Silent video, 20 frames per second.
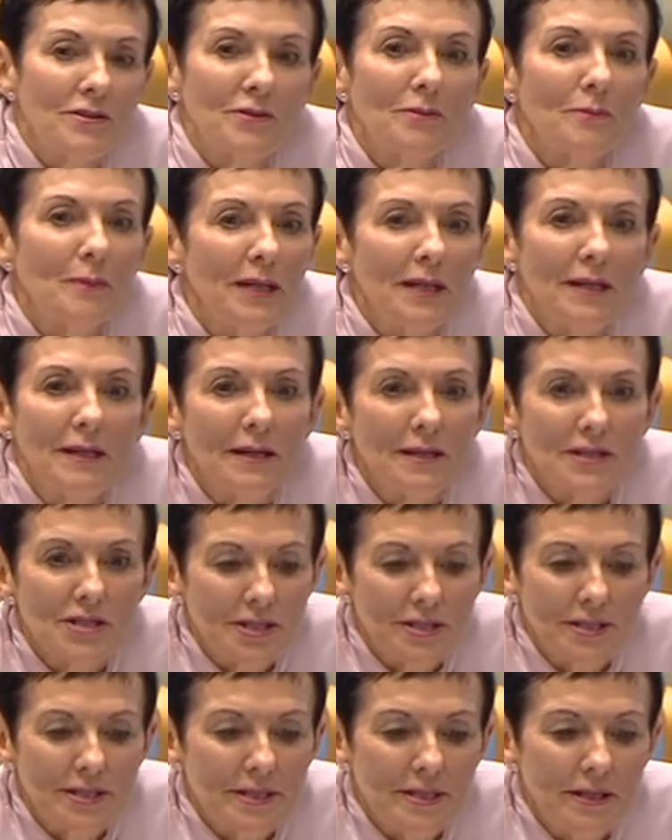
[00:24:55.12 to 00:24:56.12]
a
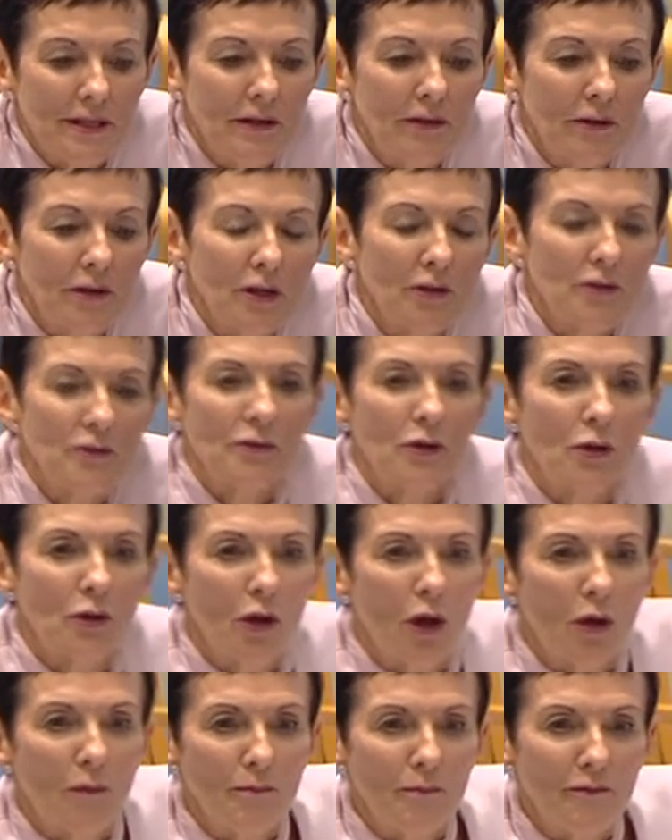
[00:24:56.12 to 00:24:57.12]
mediation scenario, you've got
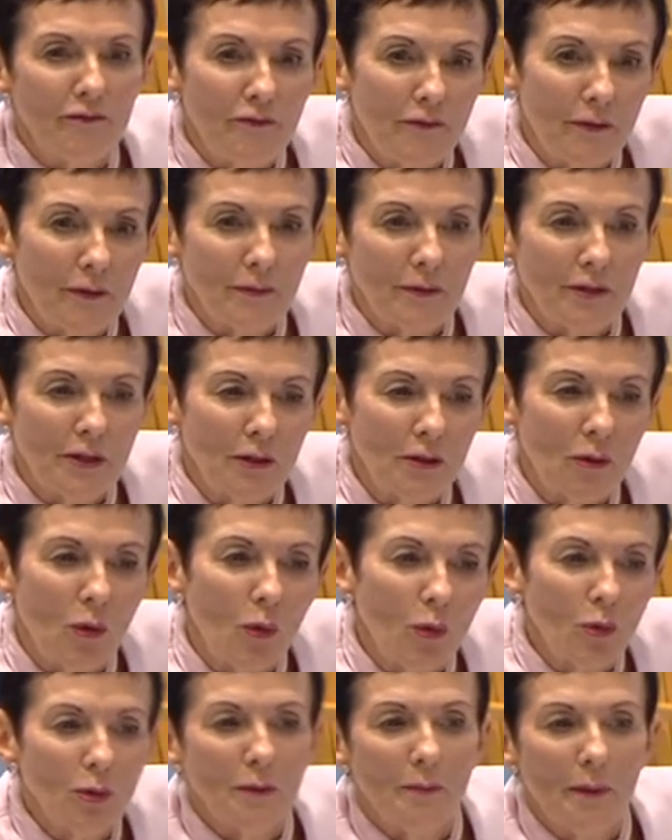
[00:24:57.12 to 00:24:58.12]

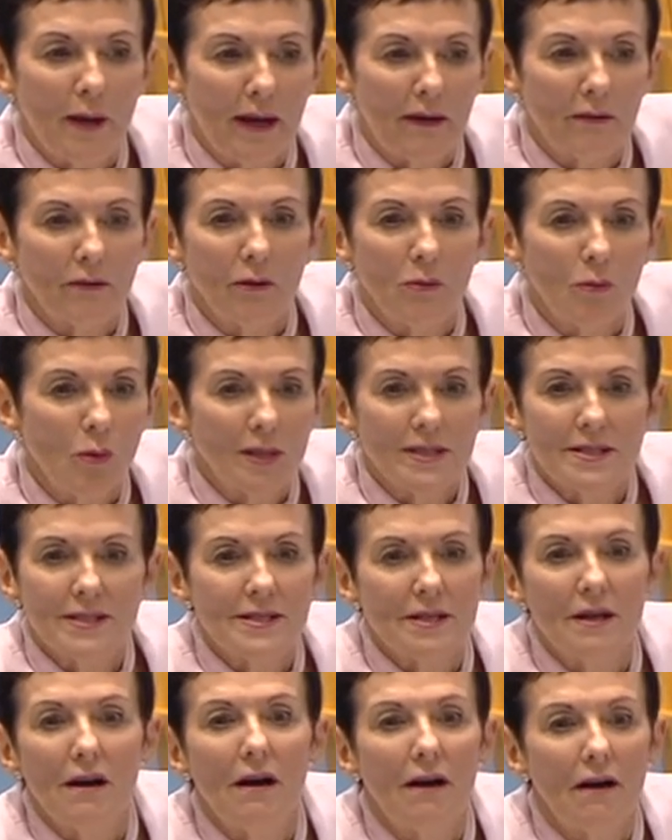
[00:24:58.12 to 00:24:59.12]
all the power on one
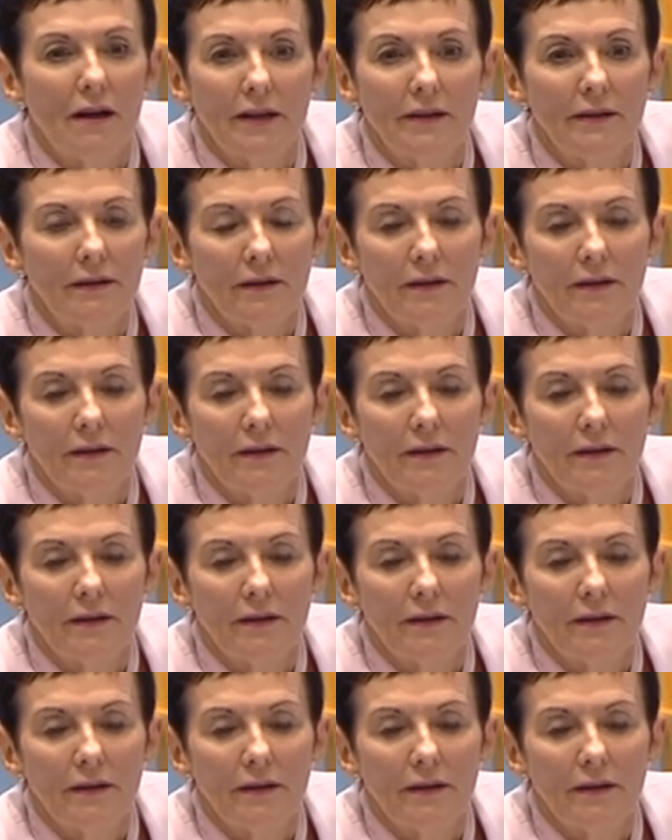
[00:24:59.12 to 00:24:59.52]
side.